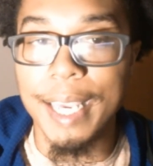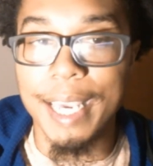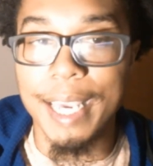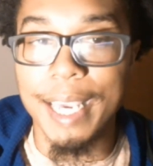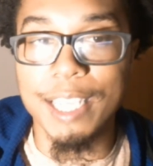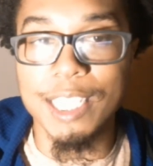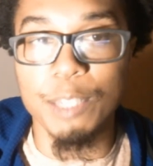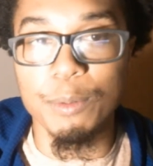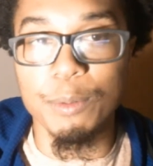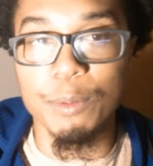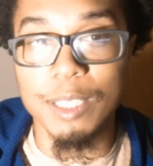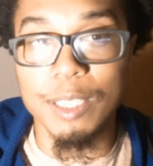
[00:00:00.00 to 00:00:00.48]

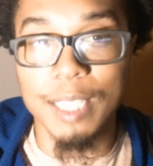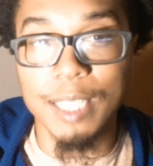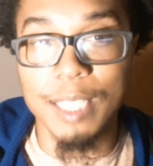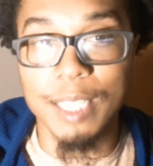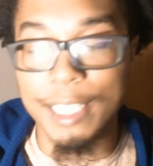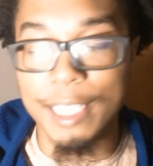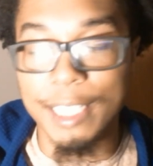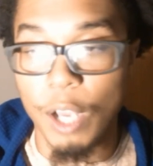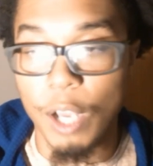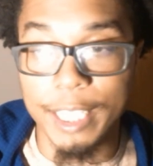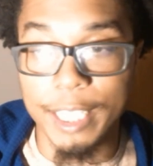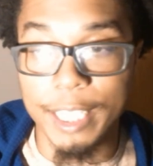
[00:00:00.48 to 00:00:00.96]
is he would say, you
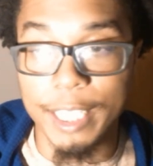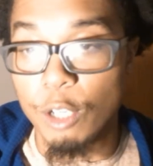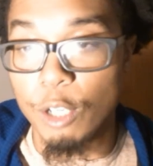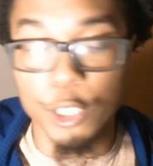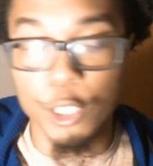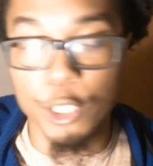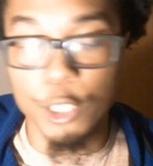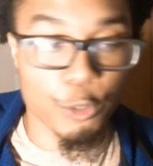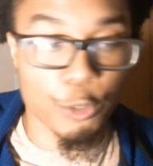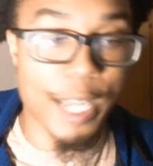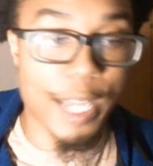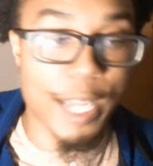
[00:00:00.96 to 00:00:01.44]
know, I could go to the
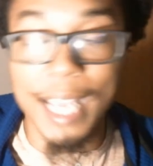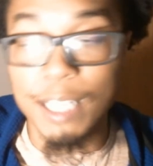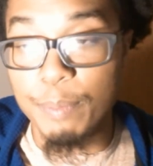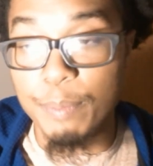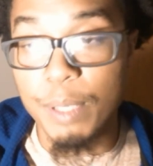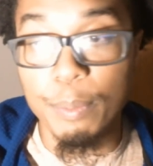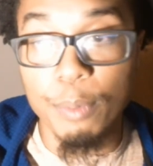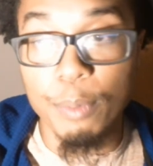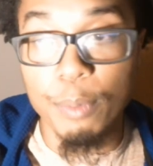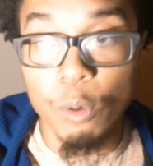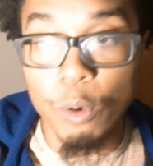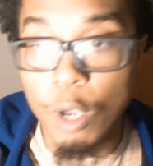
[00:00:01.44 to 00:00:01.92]
street, ask
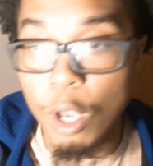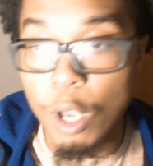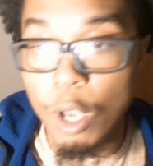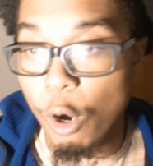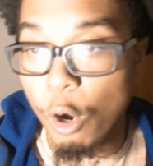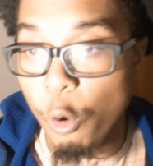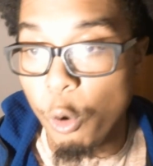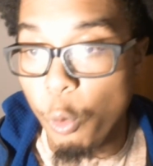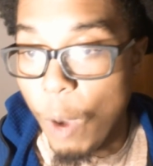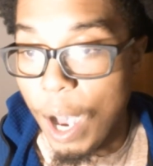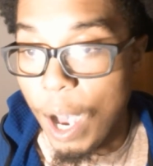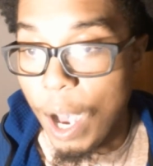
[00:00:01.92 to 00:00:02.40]
people
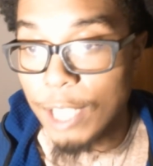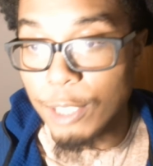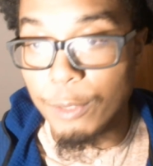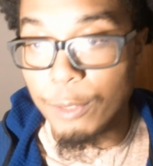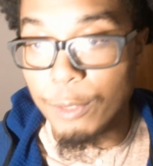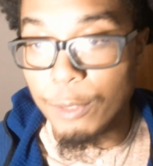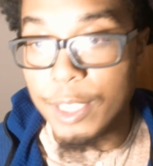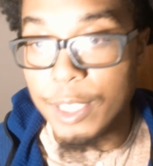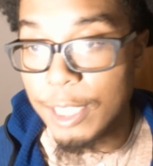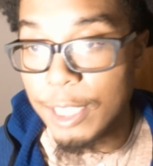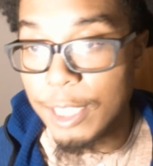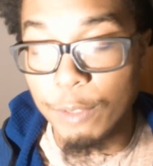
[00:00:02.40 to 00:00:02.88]
who Wilder
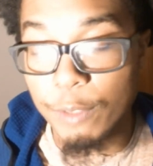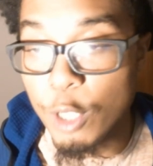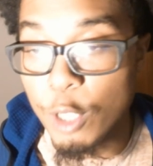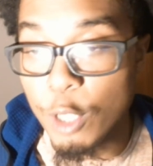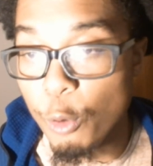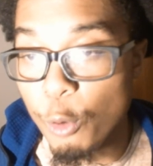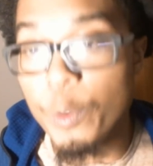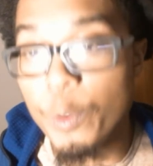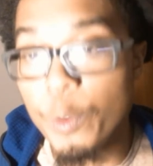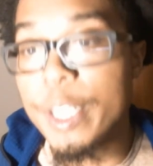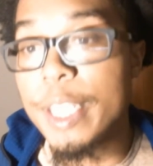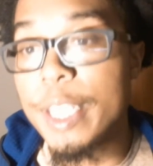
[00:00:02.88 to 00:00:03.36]
is, and they don't even
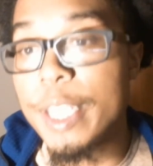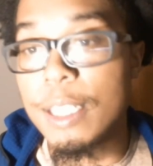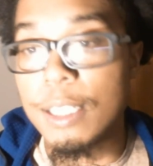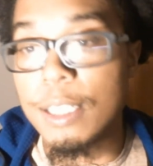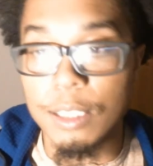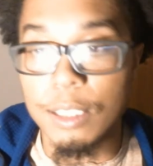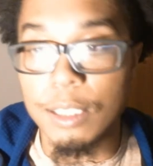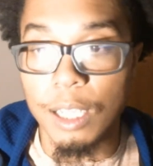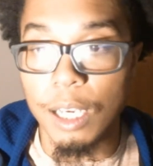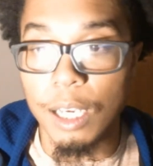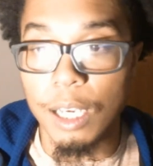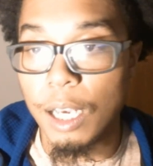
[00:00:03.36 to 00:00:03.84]
know who he
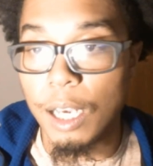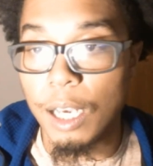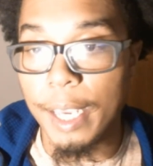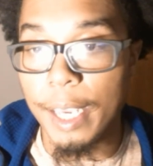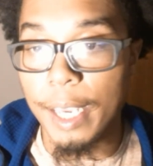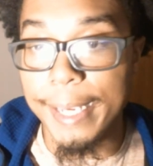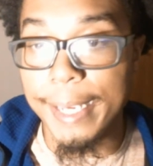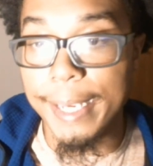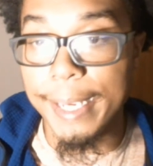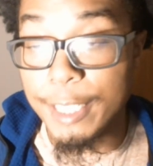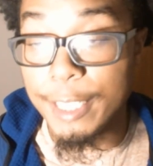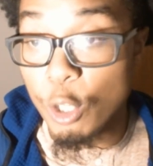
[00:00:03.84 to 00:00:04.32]
is,
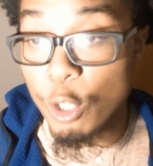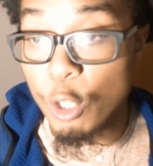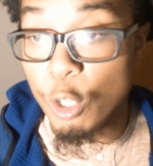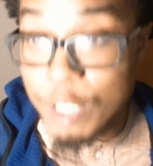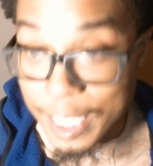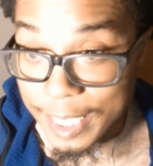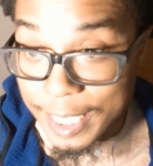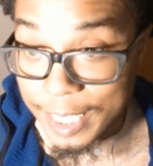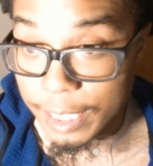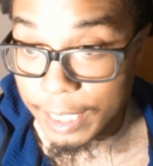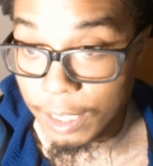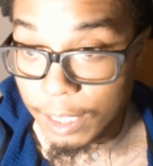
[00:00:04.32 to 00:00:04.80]
in his own
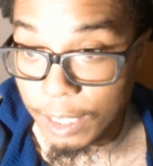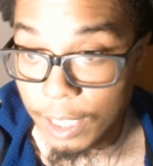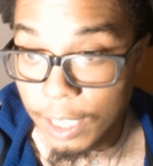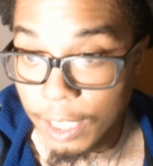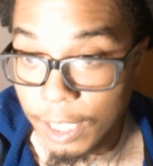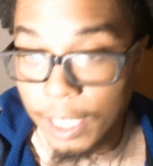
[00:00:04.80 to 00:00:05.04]
city,